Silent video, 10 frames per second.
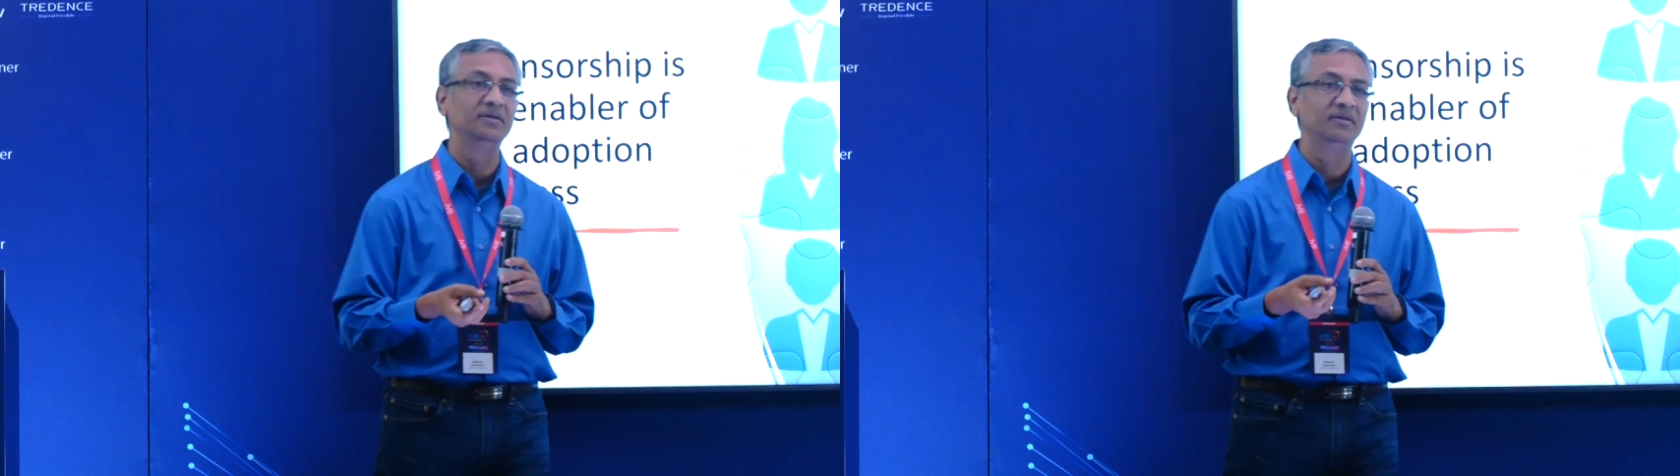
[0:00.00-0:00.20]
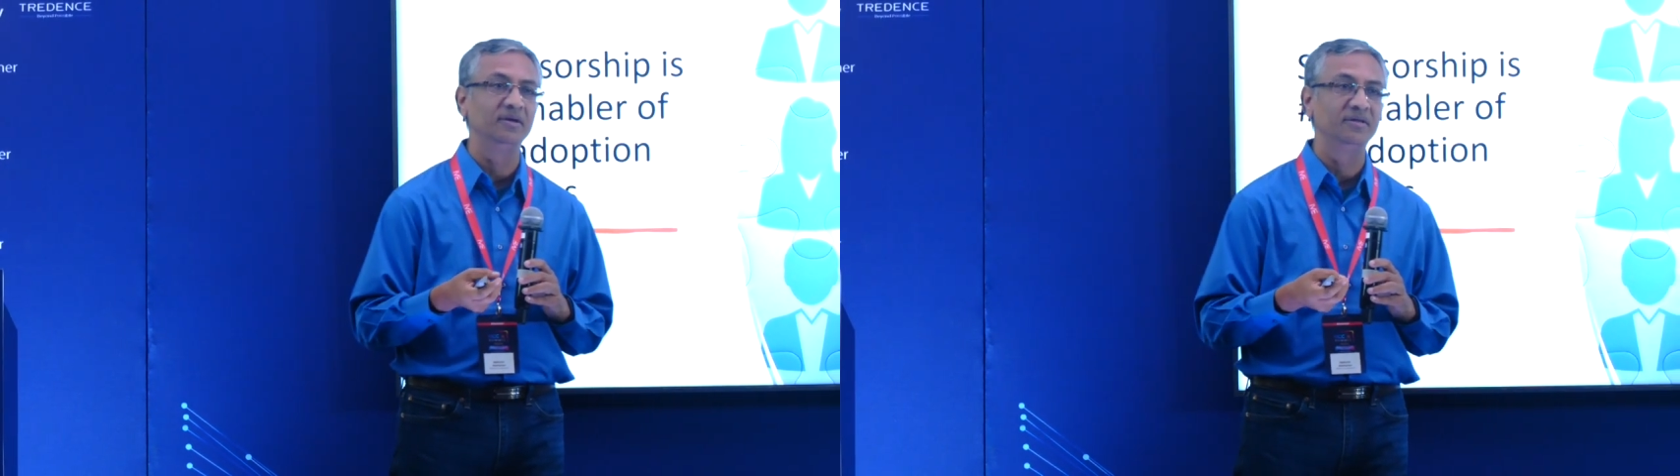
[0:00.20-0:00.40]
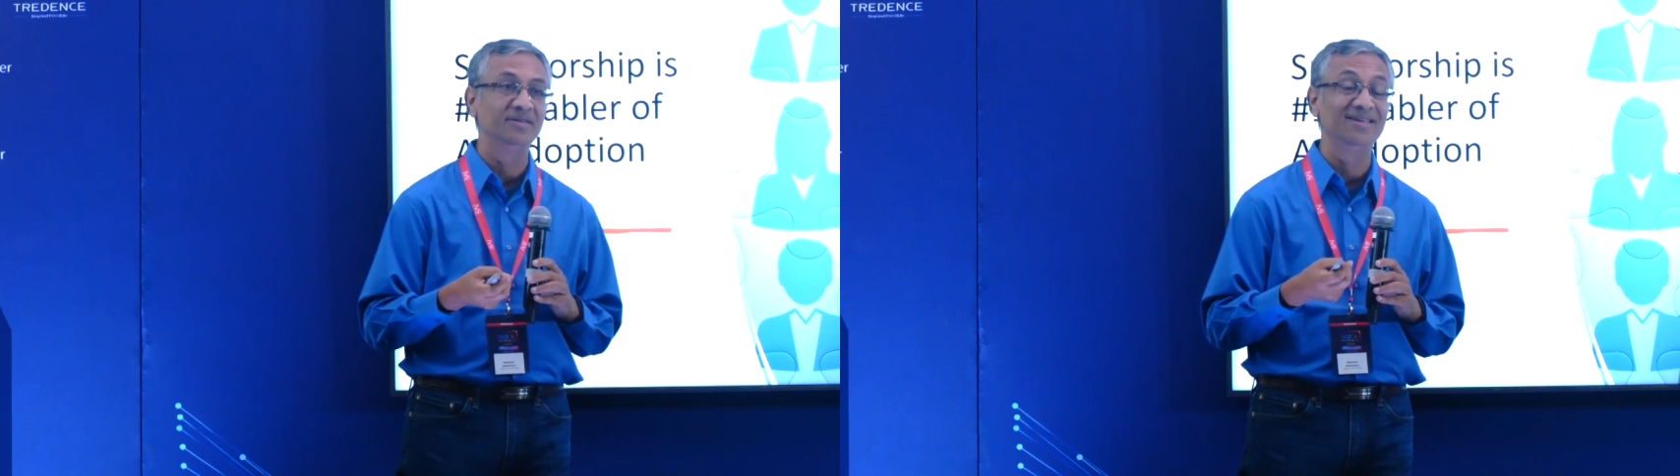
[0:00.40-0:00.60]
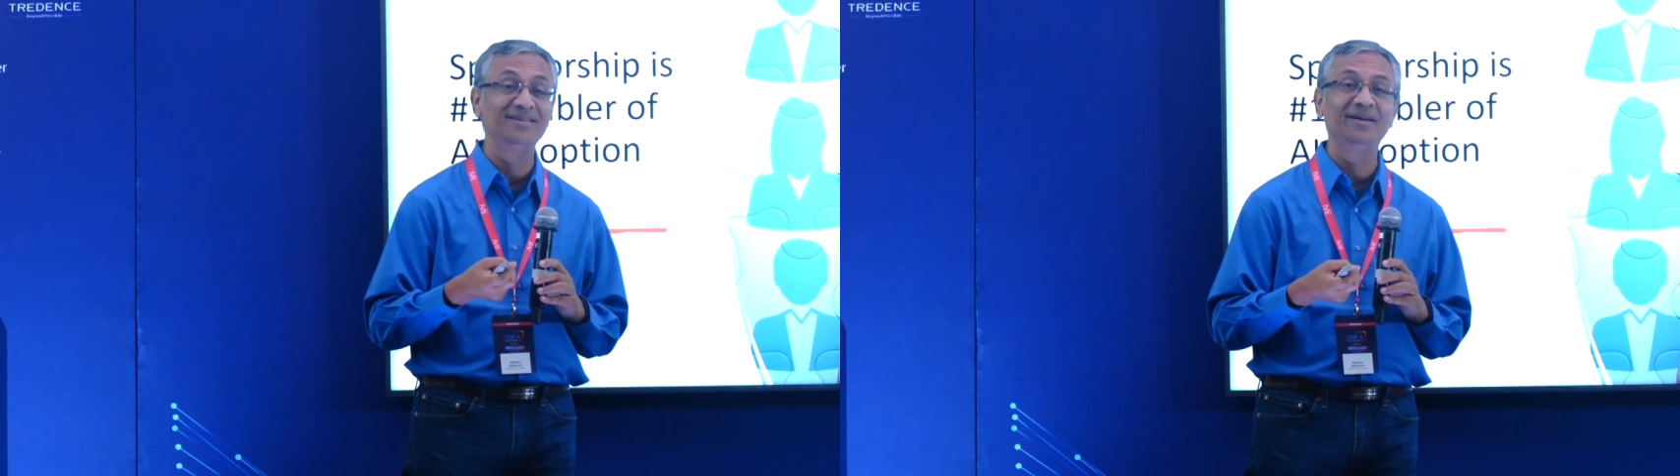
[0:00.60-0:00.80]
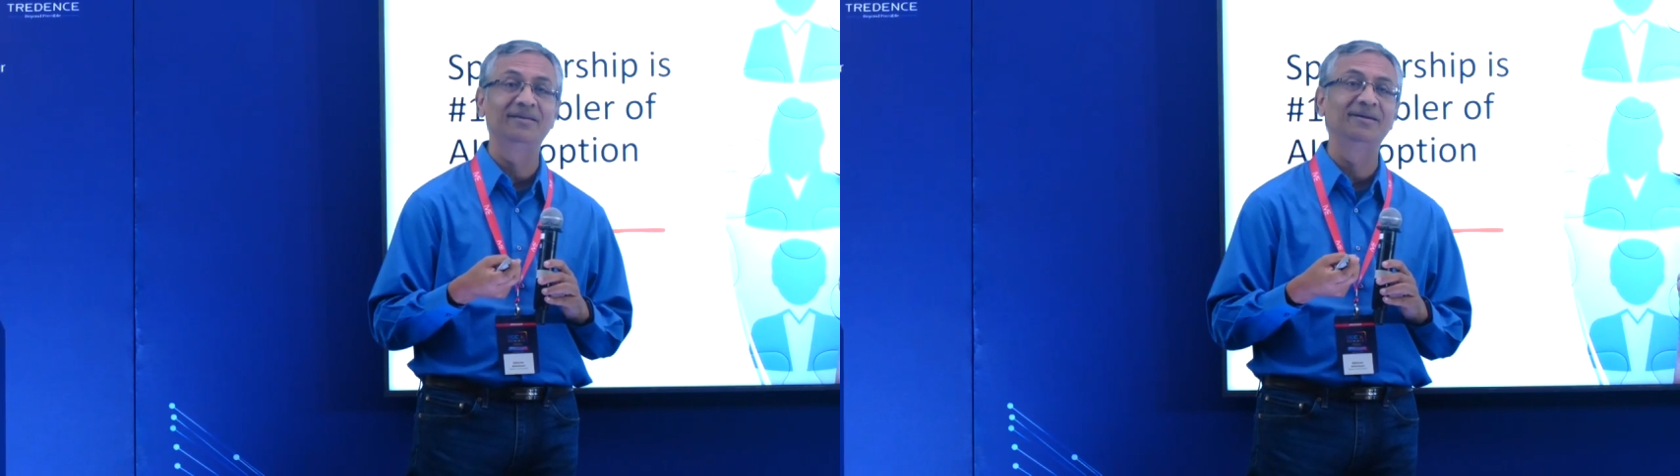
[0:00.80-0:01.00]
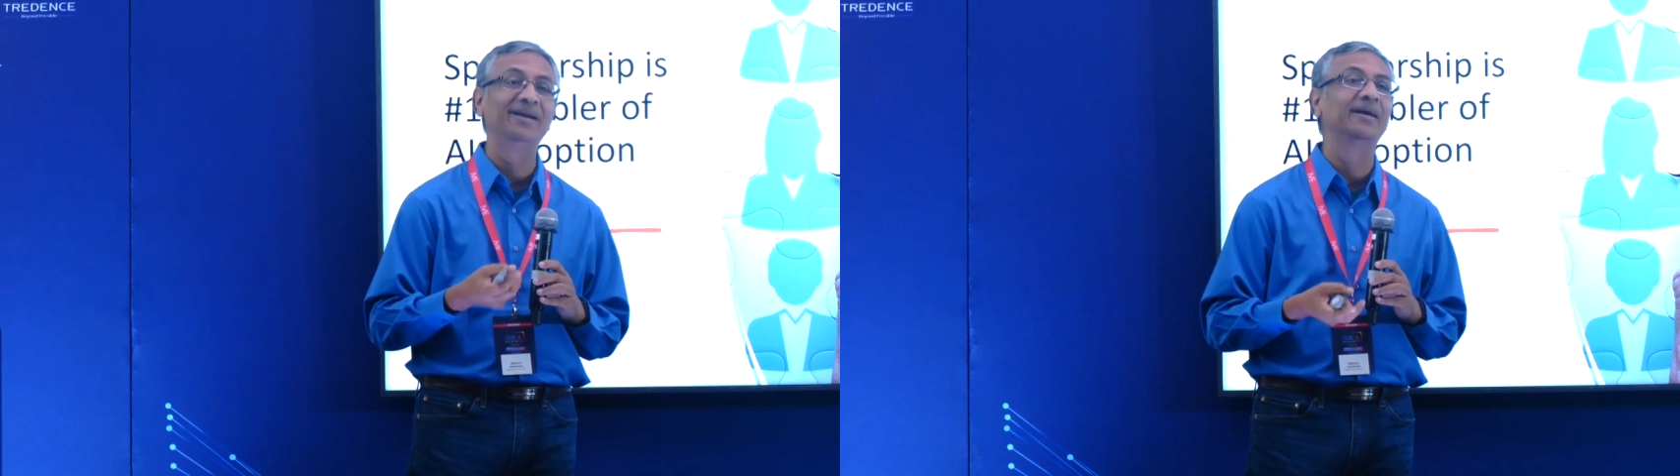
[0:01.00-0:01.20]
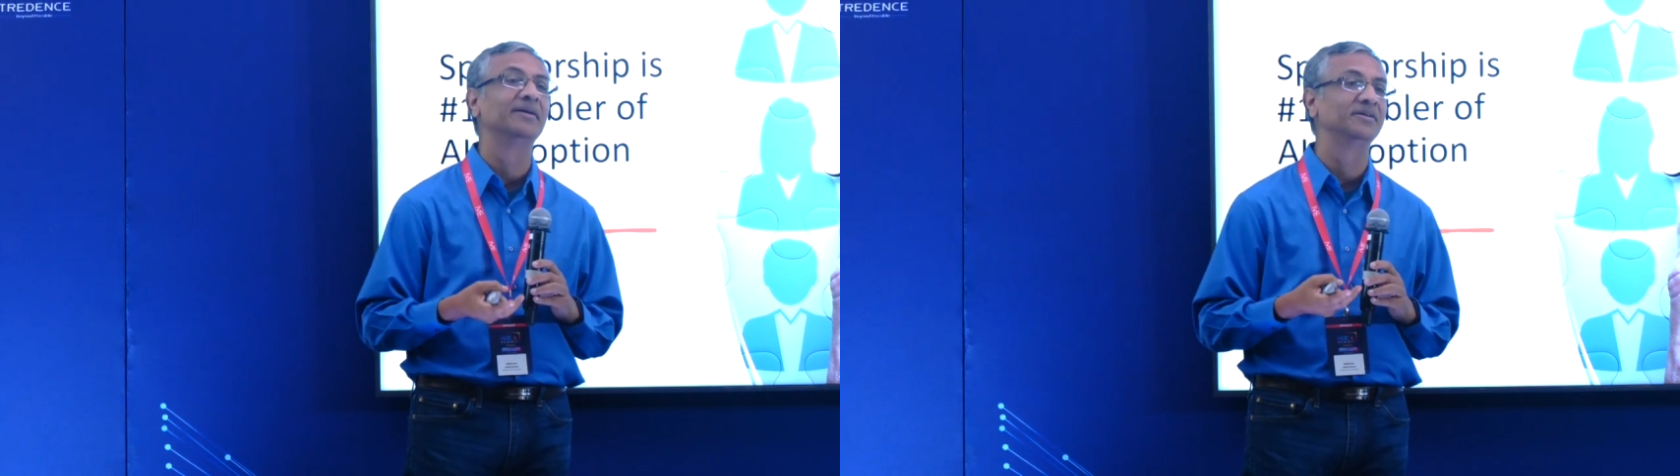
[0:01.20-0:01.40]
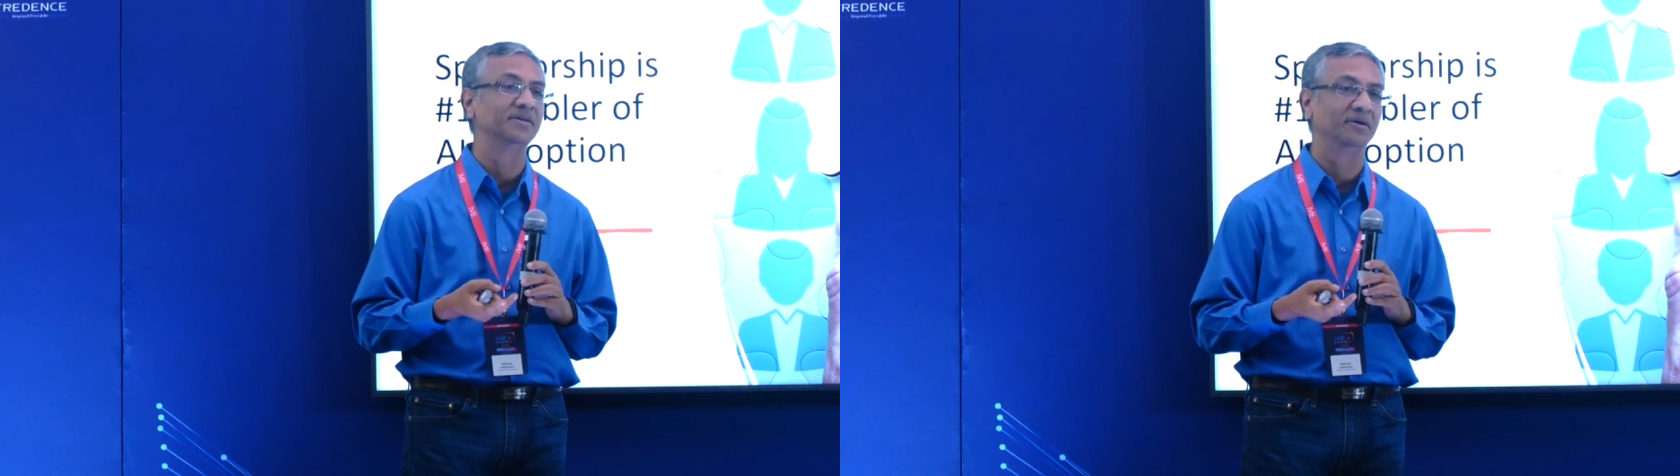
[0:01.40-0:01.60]
thing is they see it as a tech
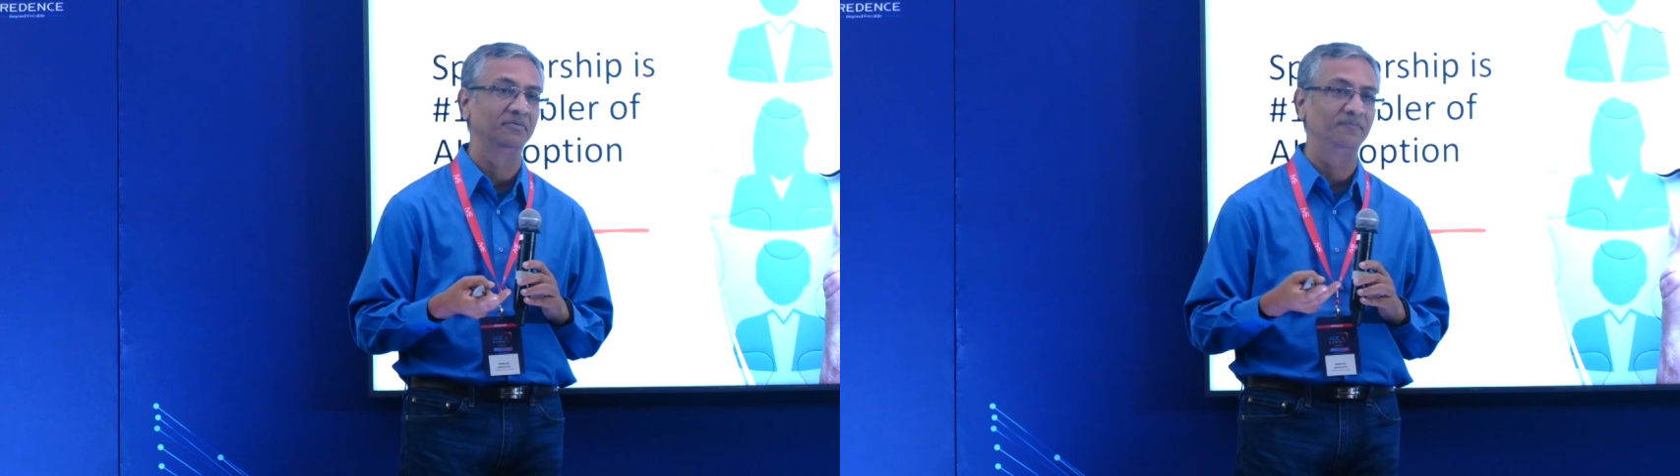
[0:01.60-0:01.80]
initiative,